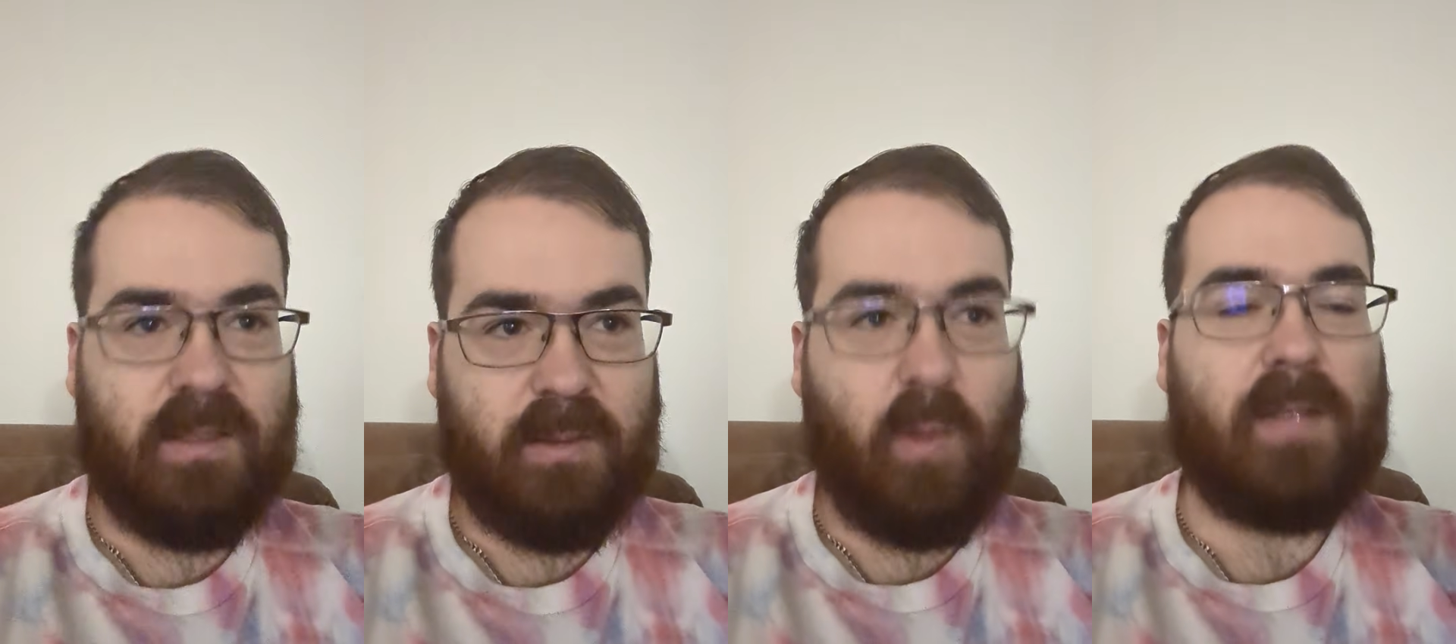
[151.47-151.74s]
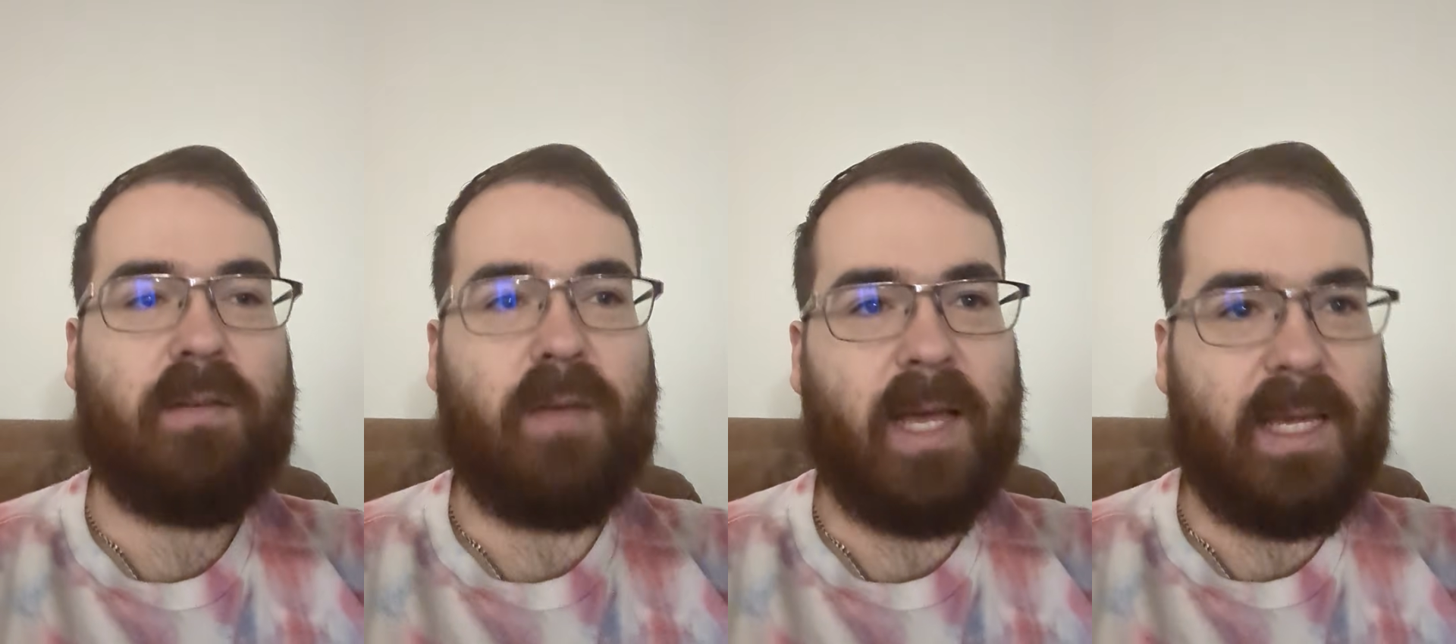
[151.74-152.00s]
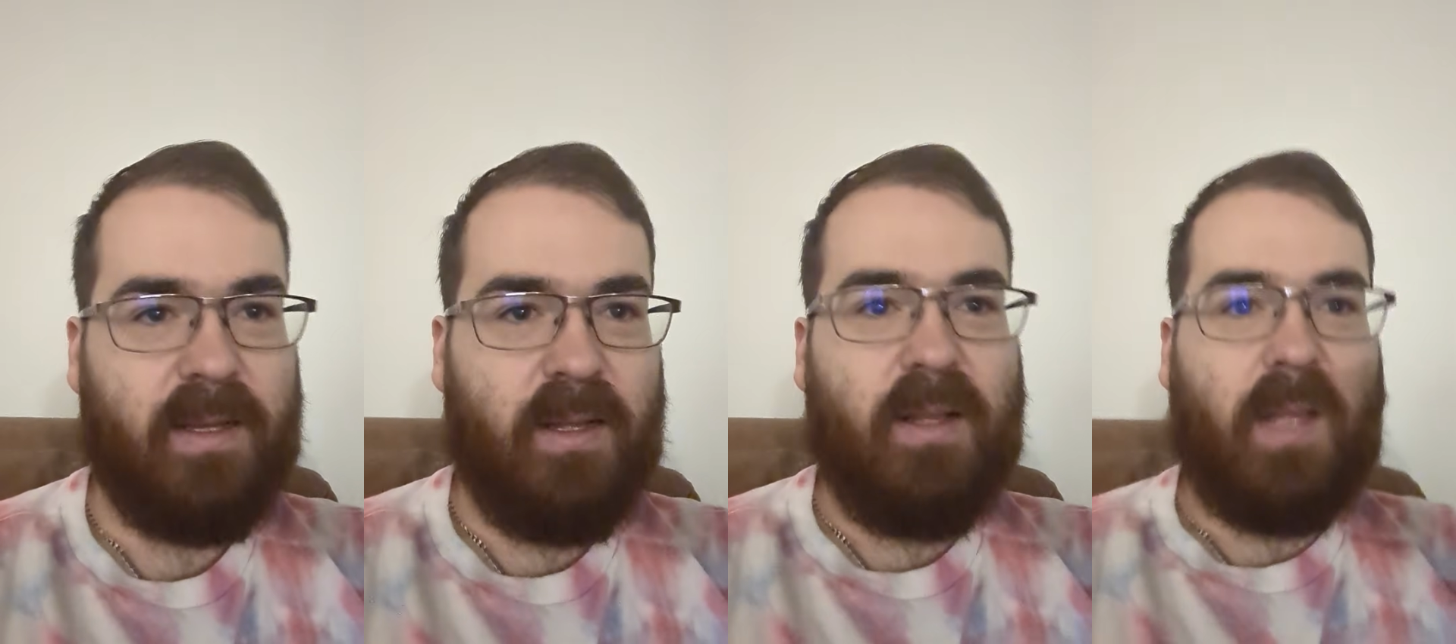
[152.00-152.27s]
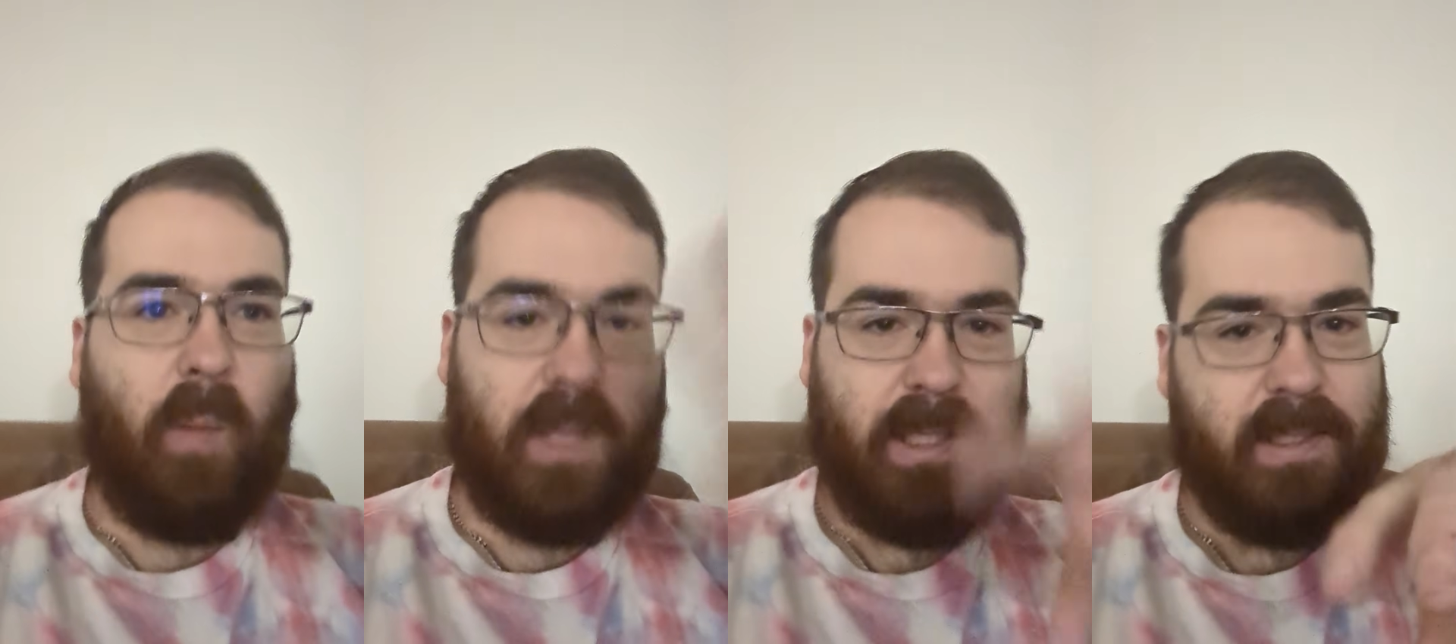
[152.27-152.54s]
quantify
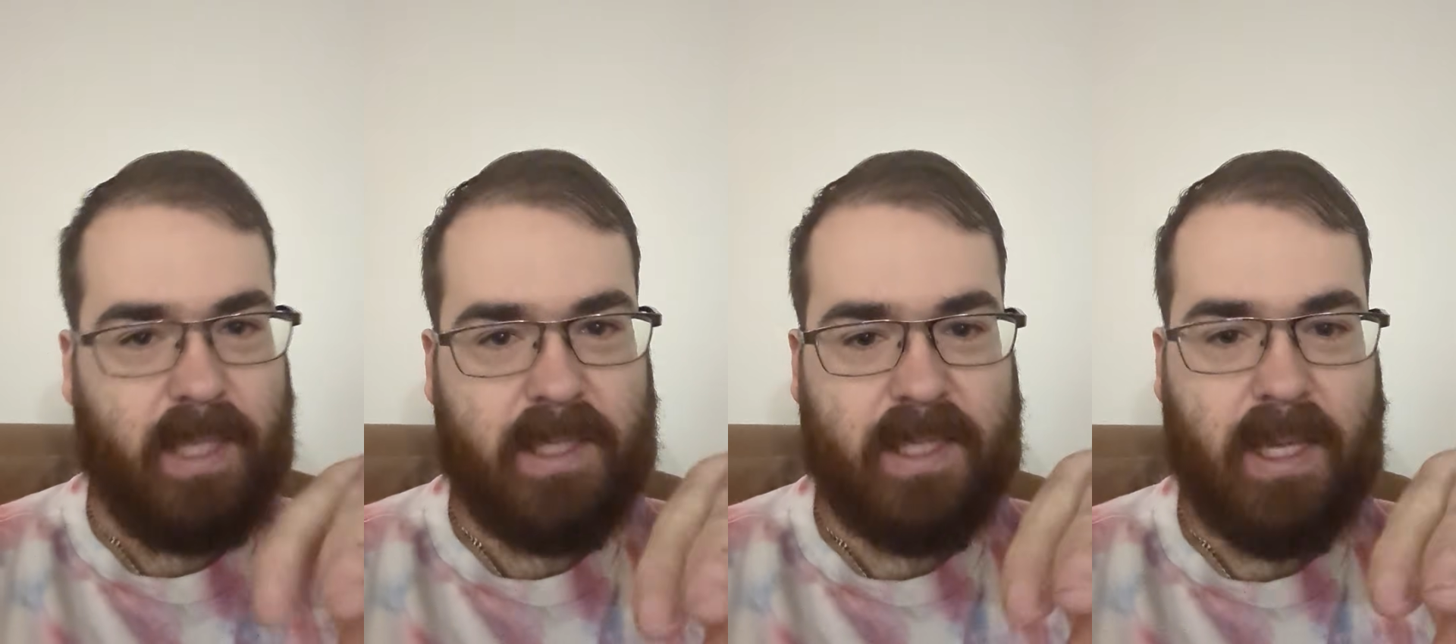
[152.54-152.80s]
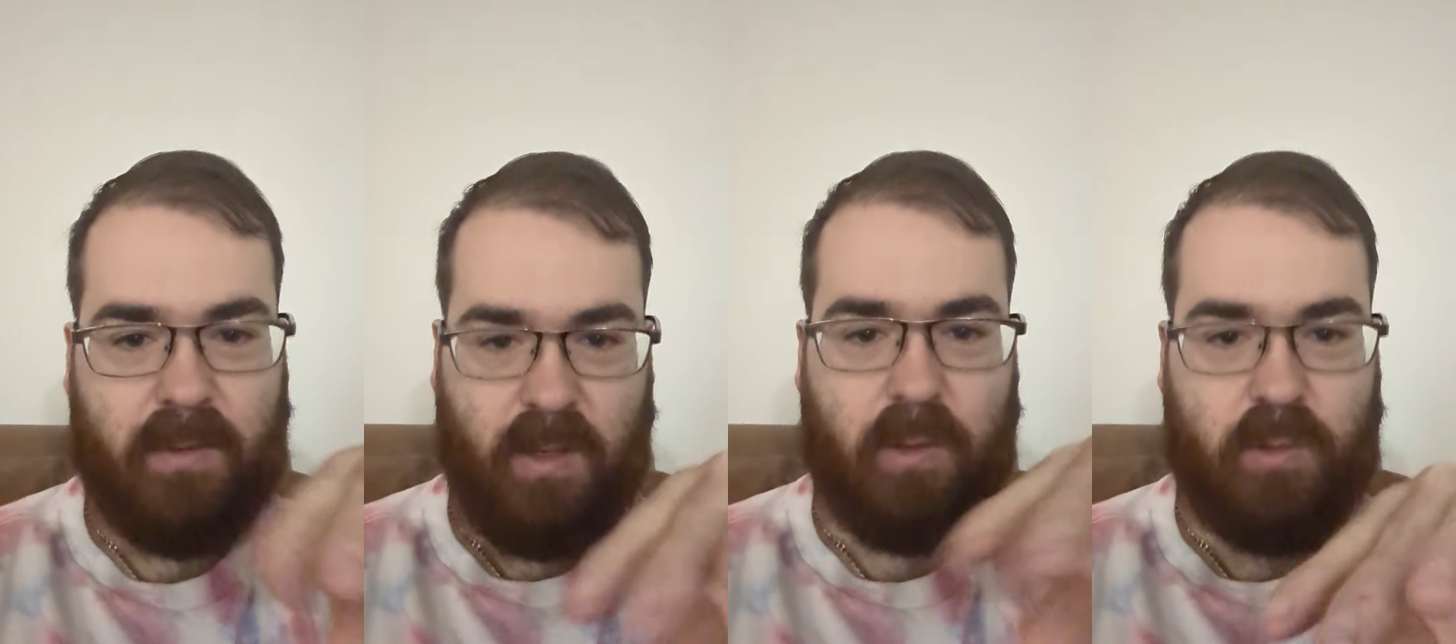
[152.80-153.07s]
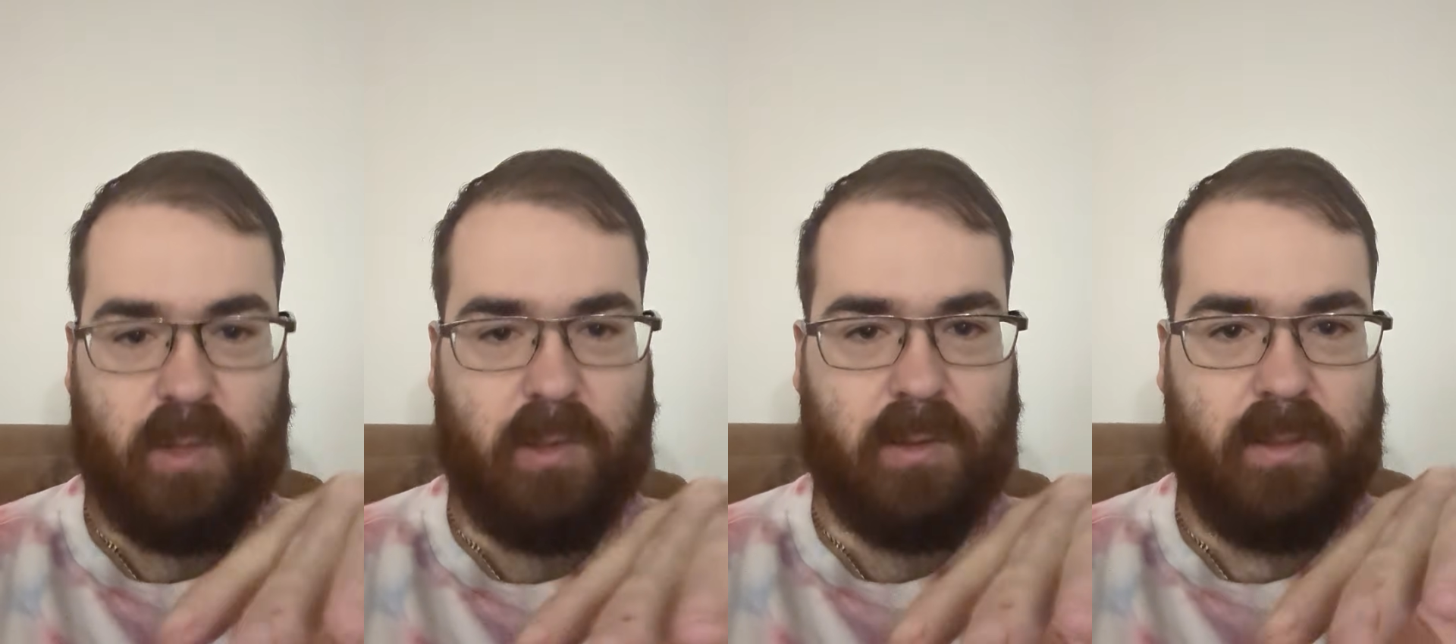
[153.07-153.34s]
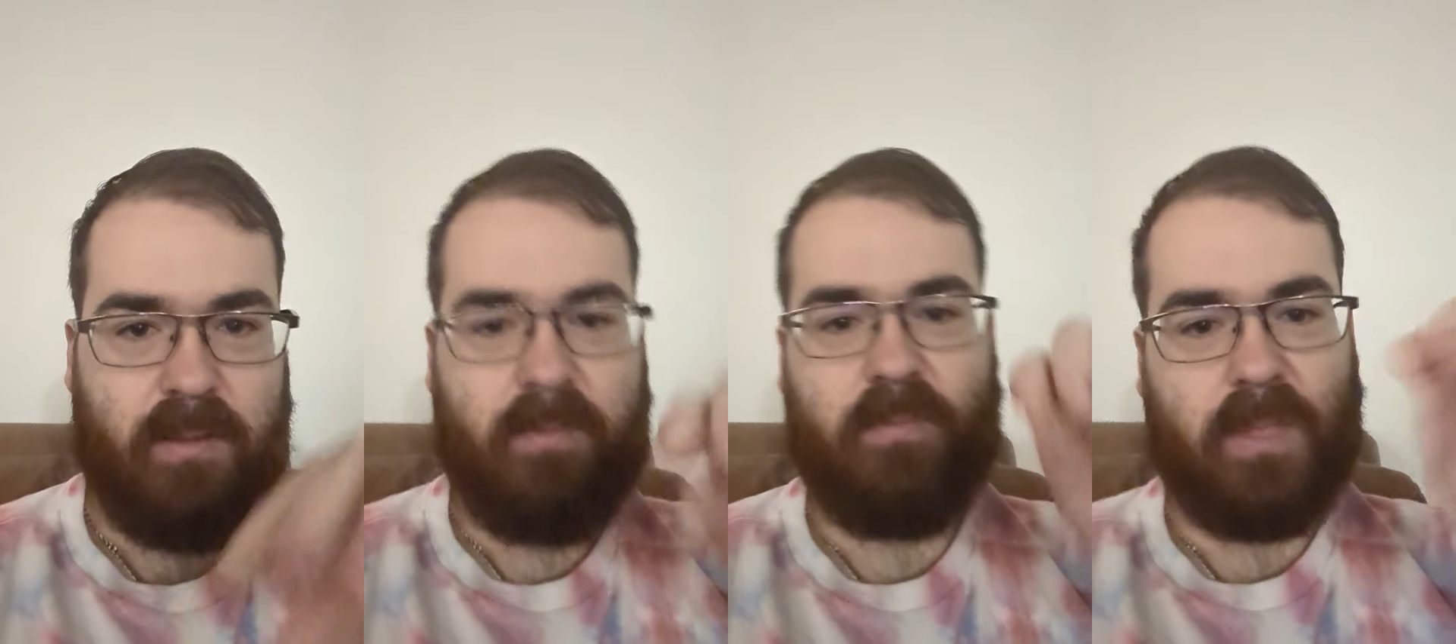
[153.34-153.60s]
when these things are triggered.